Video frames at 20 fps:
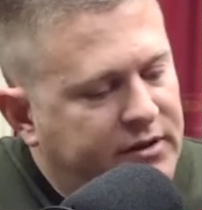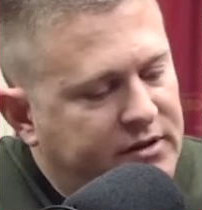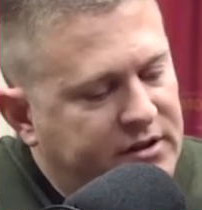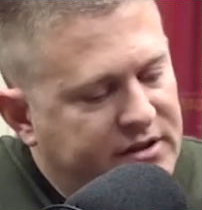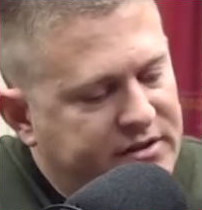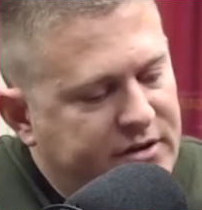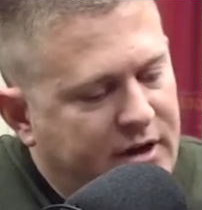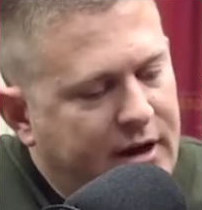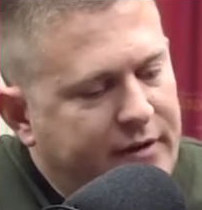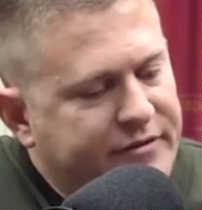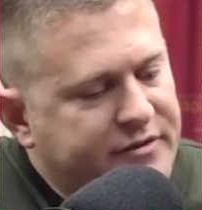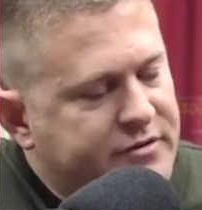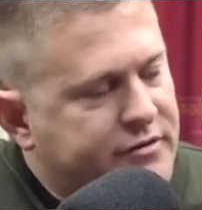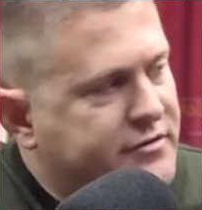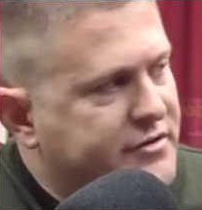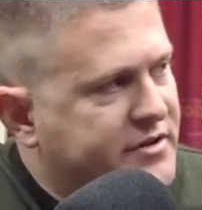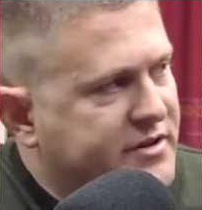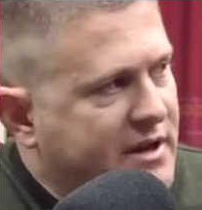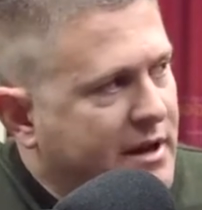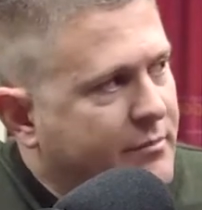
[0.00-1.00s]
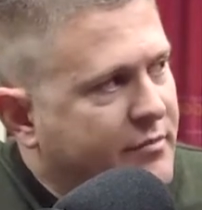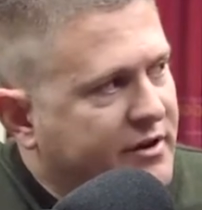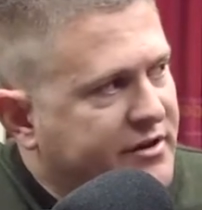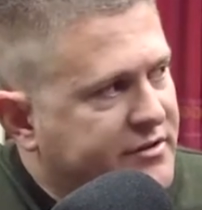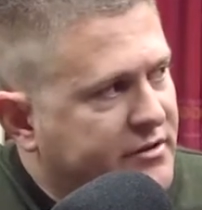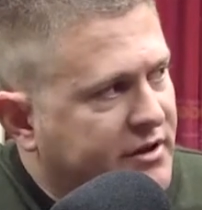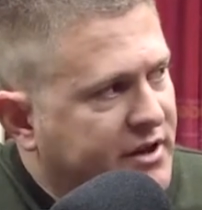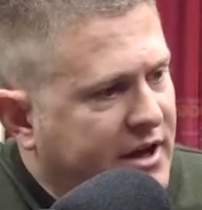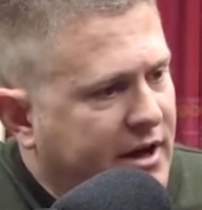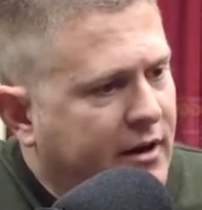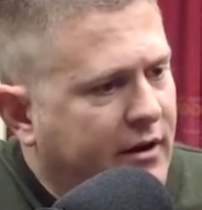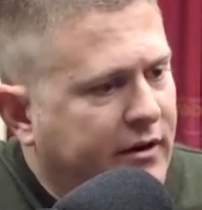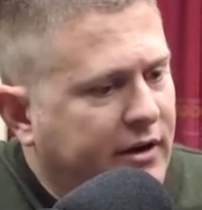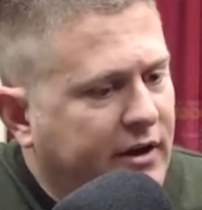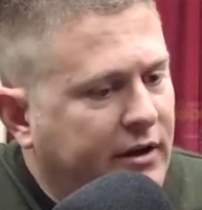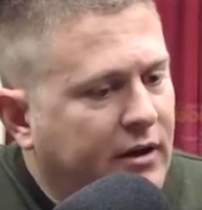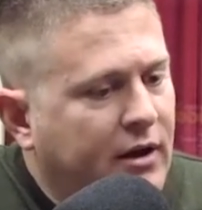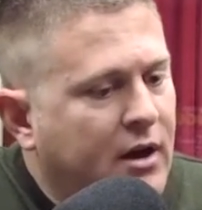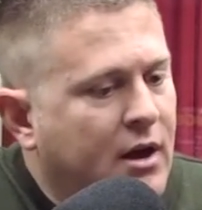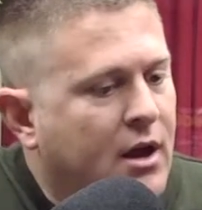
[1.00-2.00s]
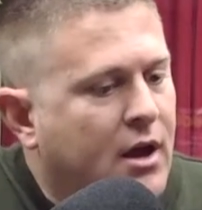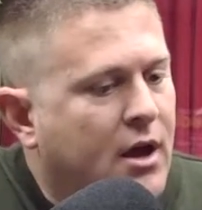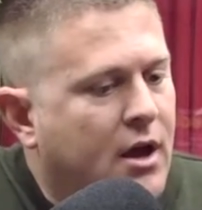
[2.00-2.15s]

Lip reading: that these officers and deputies are carrying,